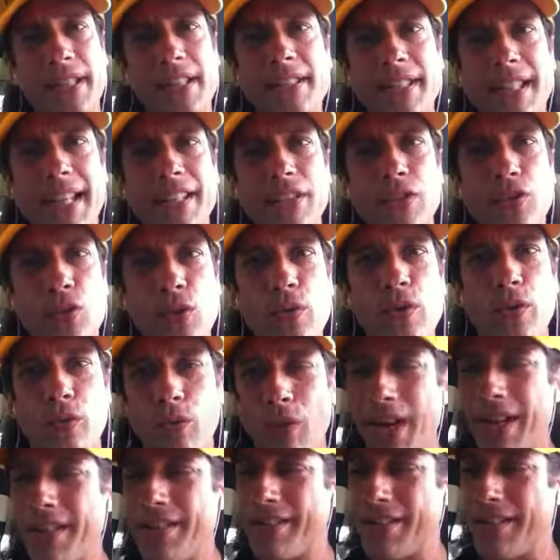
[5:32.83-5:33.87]
Let's get to the
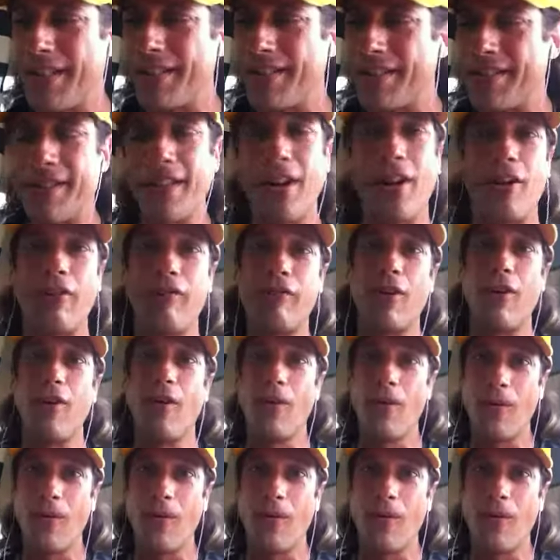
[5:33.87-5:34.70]
race itself.